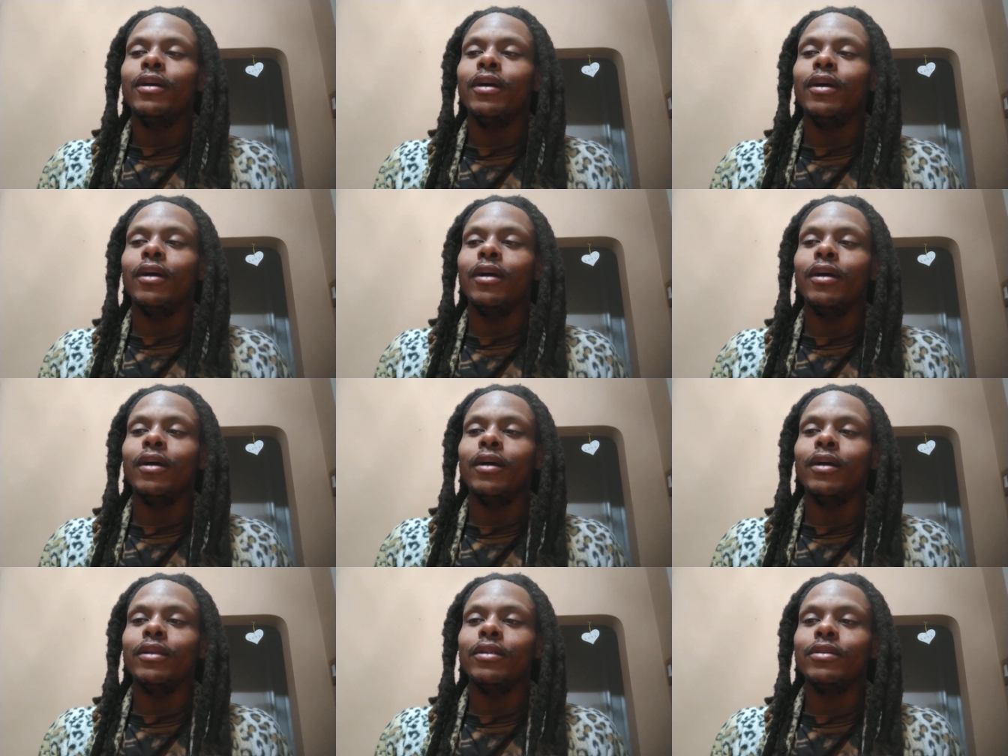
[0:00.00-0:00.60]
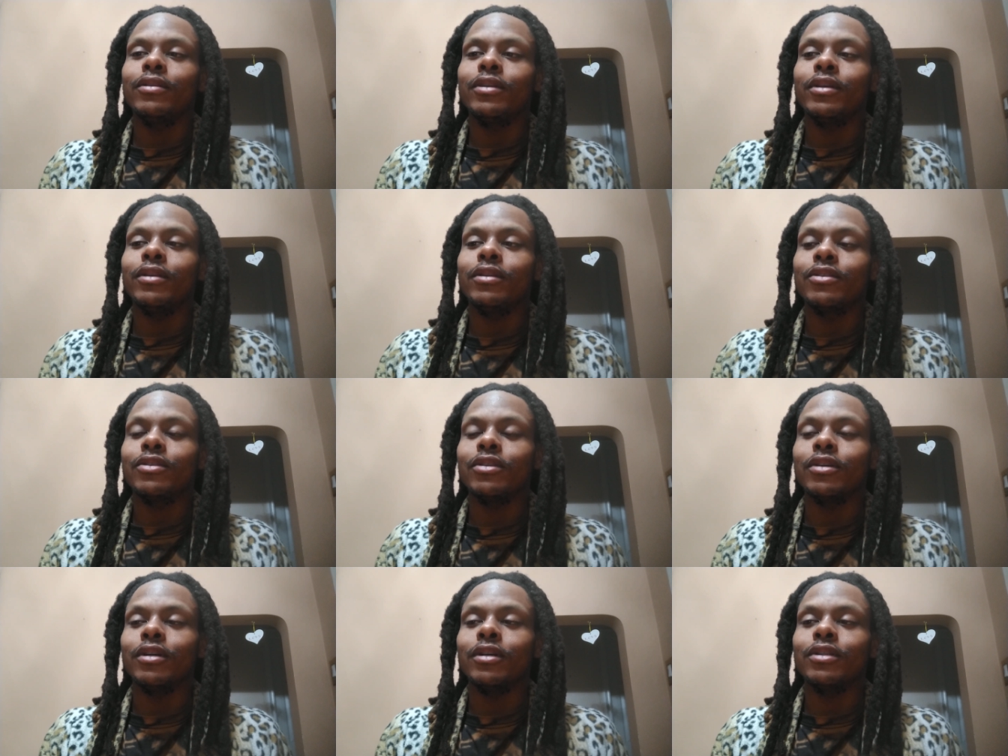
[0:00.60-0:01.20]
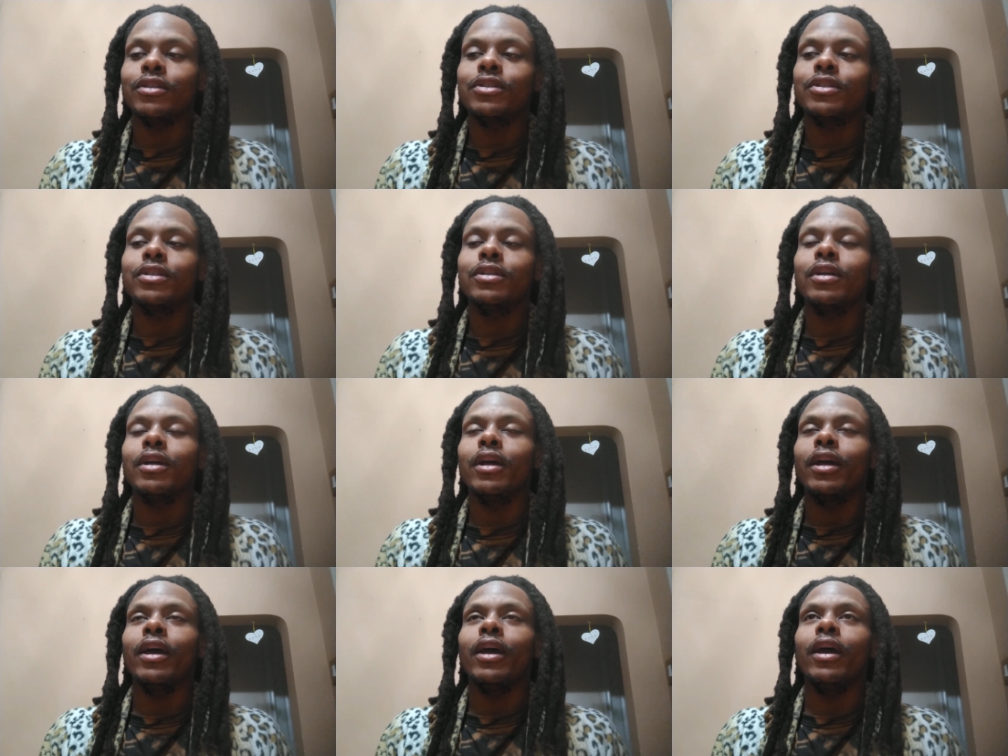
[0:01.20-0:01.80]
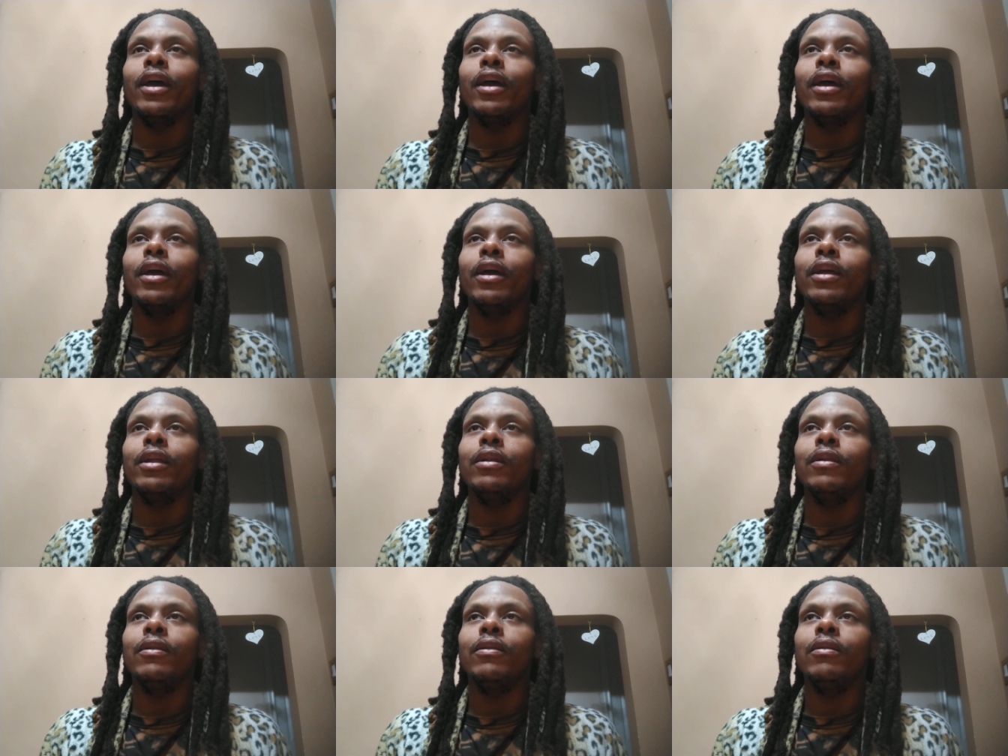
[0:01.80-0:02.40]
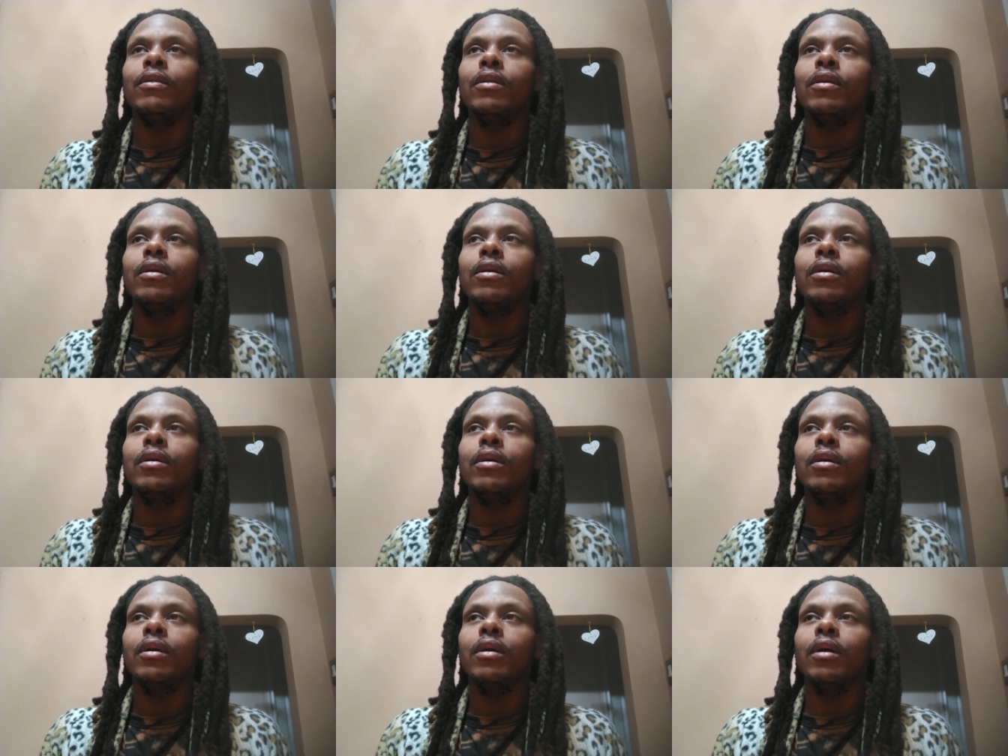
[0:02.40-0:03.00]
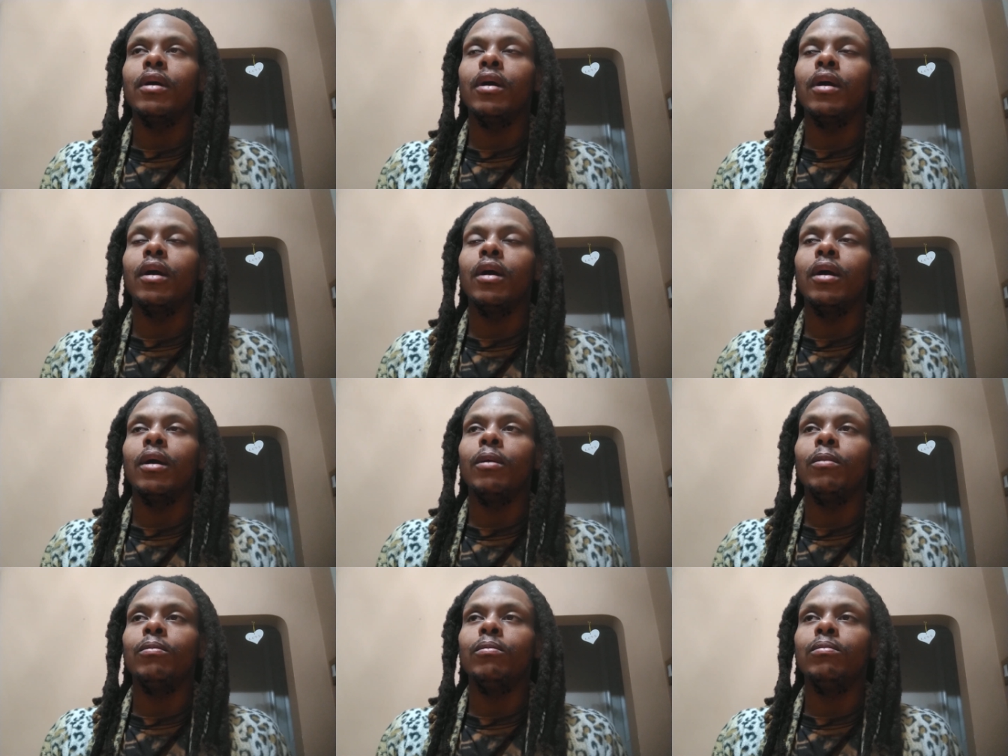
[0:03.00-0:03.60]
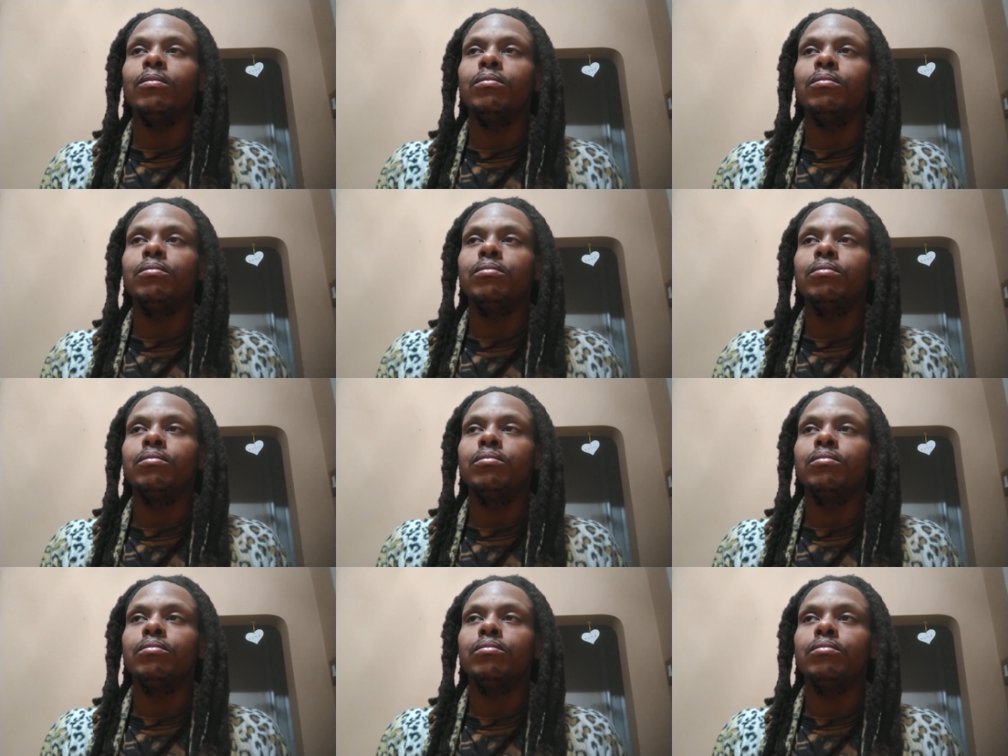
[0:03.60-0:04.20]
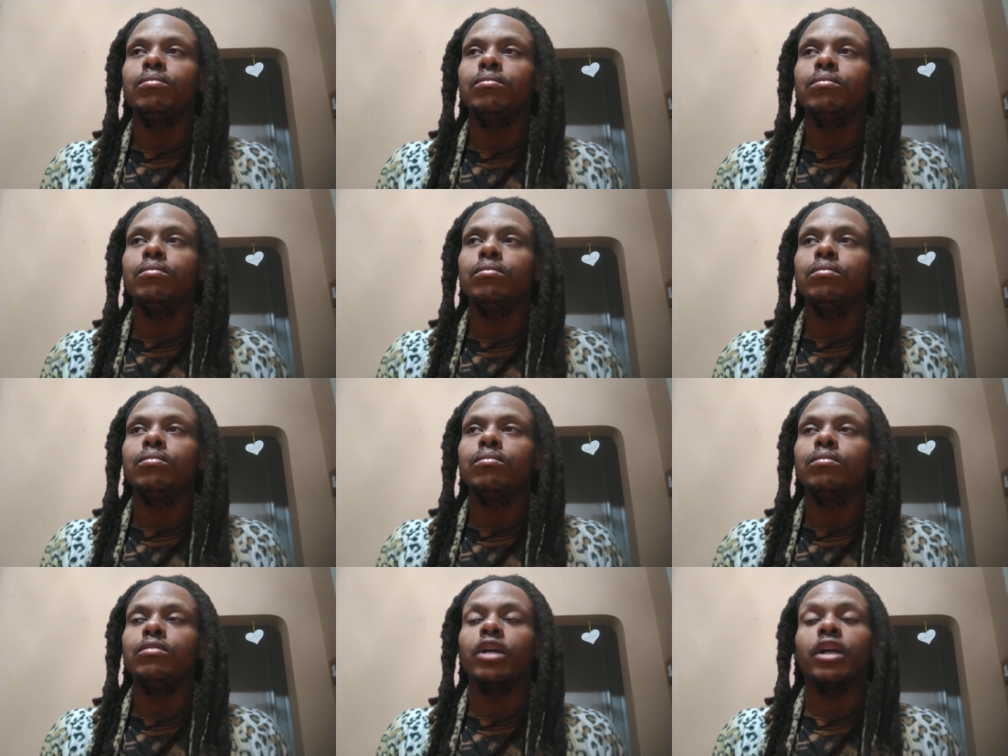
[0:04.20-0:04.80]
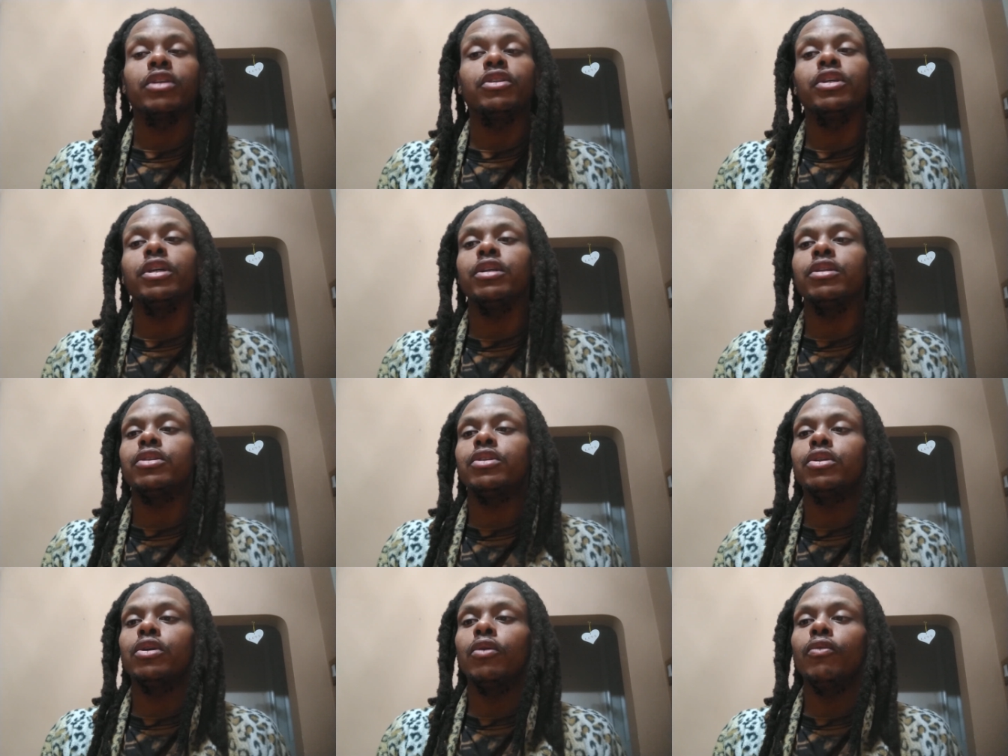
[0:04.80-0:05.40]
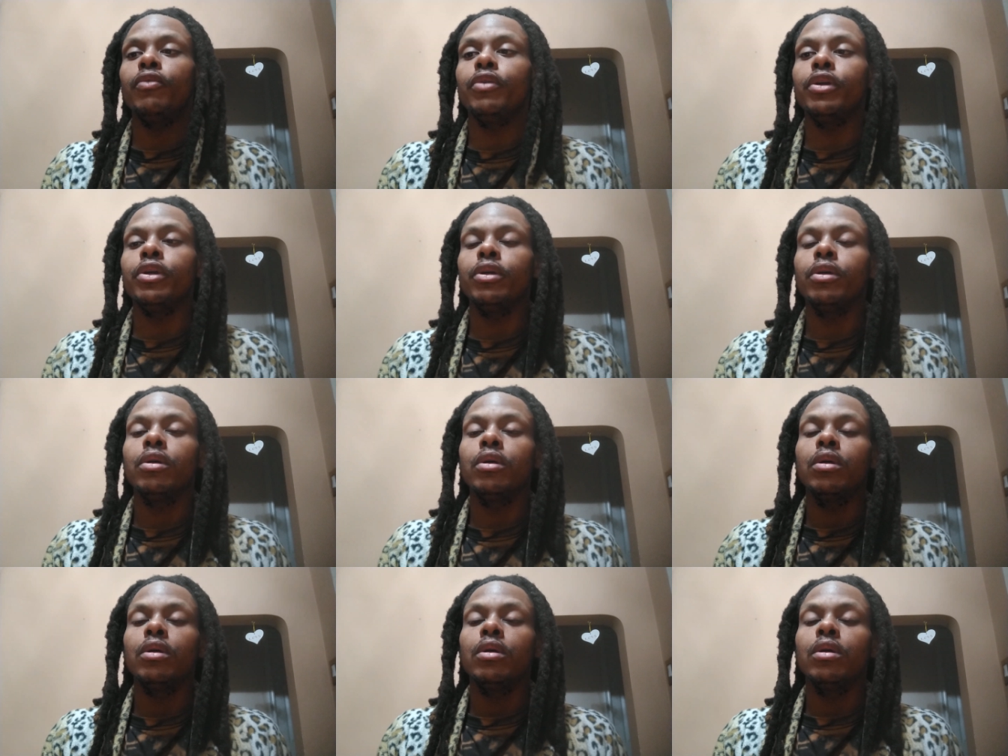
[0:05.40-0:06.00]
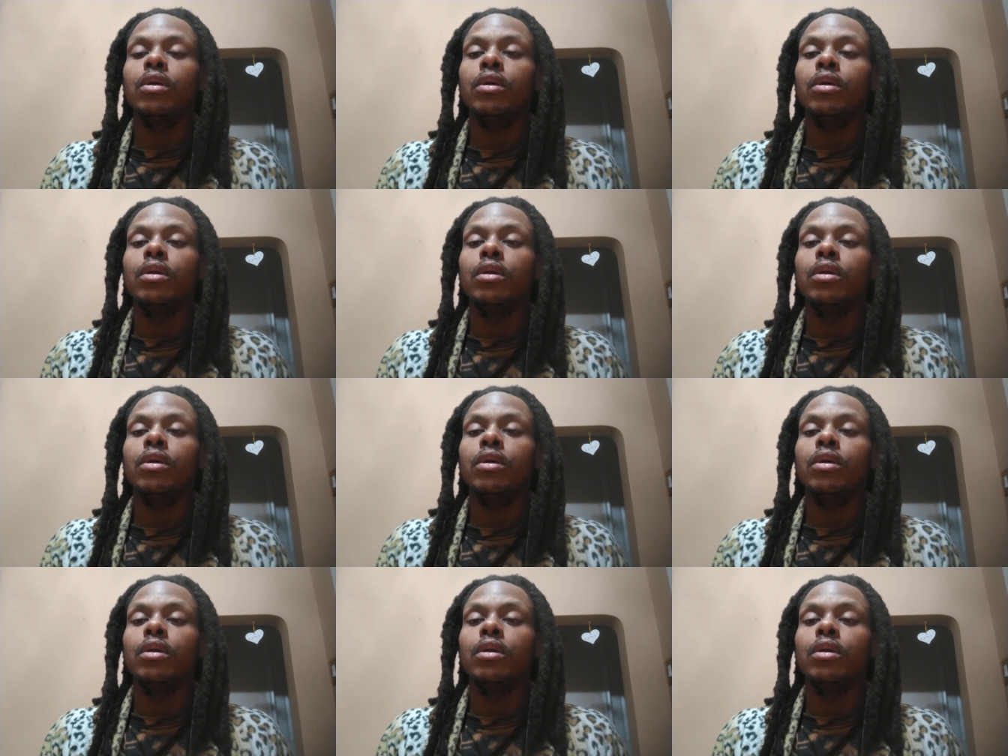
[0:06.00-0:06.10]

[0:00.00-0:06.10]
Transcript: uh and and such and um like I said, Sylvie